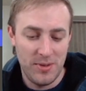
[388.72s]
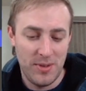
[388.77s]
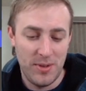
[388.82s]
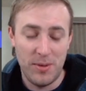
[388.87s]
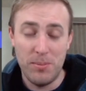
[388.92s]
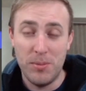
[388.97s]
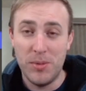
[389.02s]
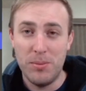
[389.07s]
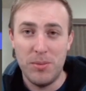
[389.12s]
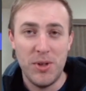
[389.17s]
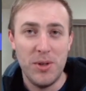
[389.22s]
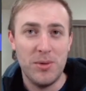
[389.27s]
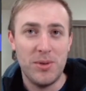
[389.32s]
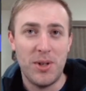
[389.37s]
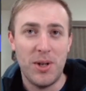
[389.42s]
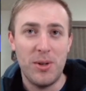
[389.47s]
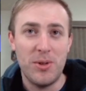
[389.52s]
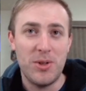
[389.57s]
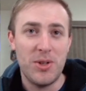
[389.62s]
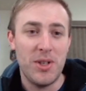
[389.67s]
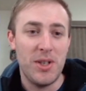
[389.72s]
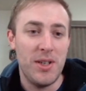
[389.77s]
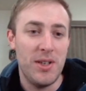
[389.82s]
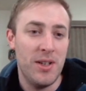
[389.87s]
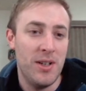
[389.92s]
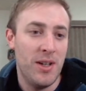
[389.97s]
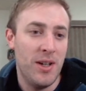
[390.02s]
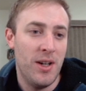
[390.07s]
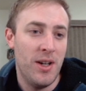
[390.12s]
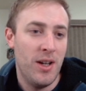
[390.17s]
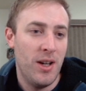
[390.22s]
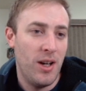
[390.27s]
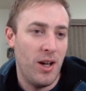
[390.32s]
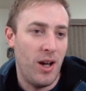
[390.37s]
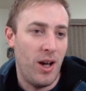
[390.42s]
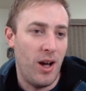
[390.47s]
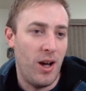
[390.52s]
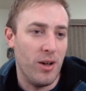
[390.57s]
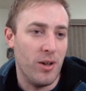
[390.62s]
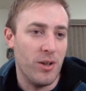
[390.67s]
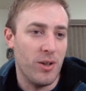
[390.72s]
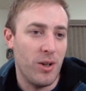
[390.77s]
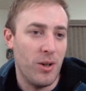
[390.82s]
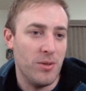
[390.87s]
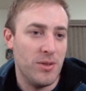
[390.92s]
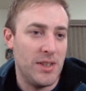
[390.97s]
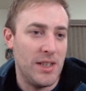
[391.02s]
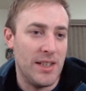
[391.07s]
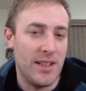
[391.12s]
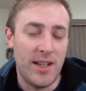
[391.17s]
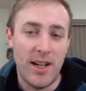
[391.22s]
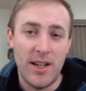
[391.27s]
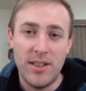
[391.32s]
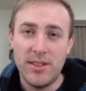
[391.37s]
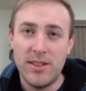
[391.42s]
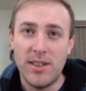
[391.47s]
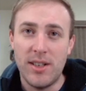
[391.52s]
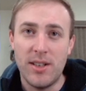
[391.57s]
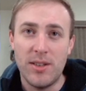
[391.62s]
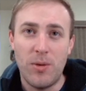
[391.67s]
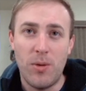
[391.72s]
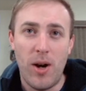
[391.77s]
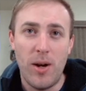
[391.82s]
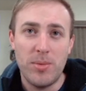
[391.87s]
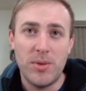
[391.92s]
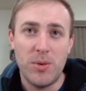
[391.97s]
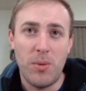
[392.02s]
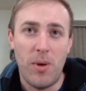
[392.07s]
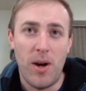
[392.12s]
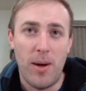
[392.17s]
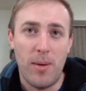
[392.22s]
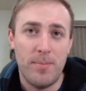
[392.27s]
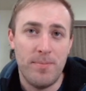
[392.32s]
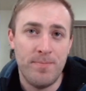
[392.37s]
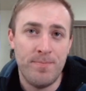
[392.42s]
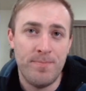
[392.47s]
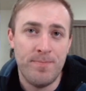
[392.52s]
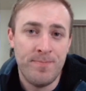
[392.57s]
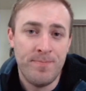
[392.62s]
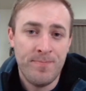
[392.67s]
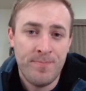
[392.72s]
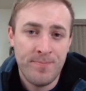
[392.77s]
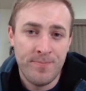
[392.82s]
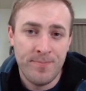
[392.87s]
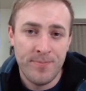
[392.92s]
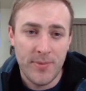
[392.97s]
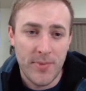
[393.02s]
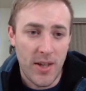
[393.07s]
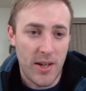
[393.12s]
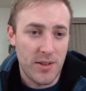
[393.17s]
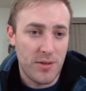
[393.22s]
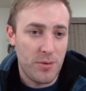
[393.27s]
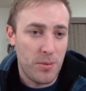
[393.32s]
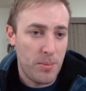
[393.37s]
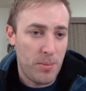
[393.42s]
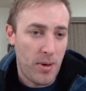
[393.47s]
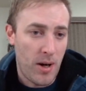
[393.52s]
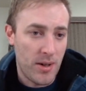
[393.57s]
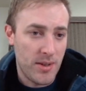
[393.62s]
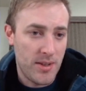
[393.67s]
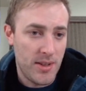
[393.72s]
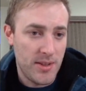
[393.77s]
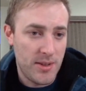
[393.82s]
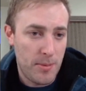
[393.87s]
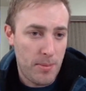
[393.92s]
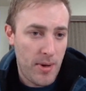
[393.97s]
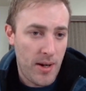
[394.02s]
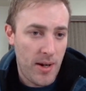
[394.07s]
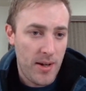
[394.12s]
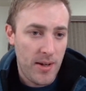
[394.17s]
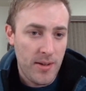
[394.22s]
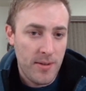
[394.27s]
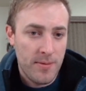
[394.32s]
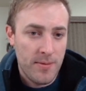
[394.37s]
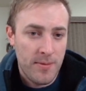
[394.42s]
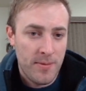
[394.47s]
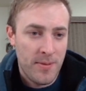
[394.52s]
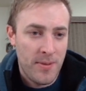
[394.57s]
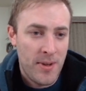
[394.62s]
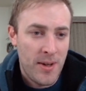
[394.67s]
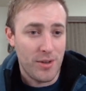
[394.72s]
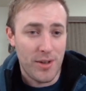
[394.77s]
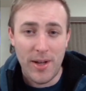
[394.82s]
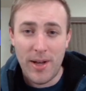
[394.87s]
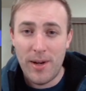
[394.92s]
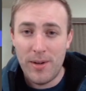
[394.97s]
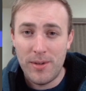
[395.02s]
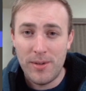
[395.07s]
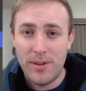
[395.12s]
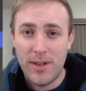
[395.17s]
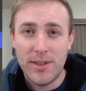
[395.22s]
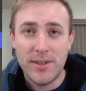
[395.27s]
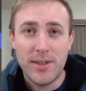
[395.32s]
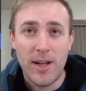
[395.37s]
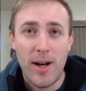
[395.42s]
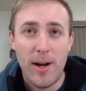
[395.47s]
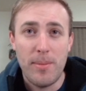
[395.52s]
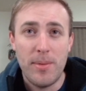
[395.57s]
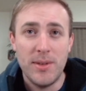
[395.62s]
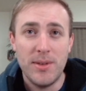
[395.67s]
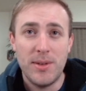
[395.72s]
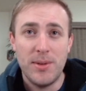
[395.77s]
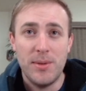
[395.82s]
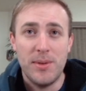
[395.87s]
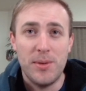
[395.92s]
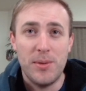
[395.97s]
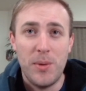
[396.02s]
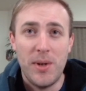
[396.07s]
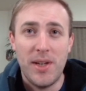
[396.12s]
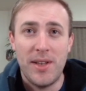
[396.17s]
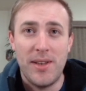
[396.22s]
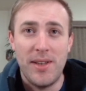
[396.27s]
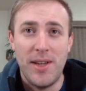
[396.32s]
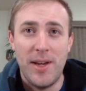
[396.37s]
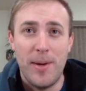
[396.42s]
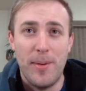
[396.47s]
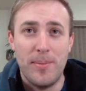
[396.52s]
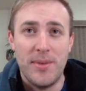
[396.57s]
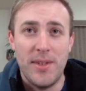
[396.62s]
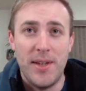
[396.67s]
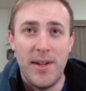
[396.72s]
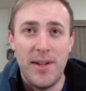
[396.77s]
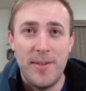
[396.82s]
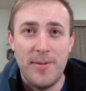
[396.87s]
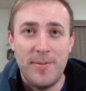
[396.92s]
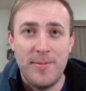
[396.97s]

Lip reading: Mutoshi, ErgoDNS, and GwapSwap. Thanks for participating. Now let's hop into the weekly update.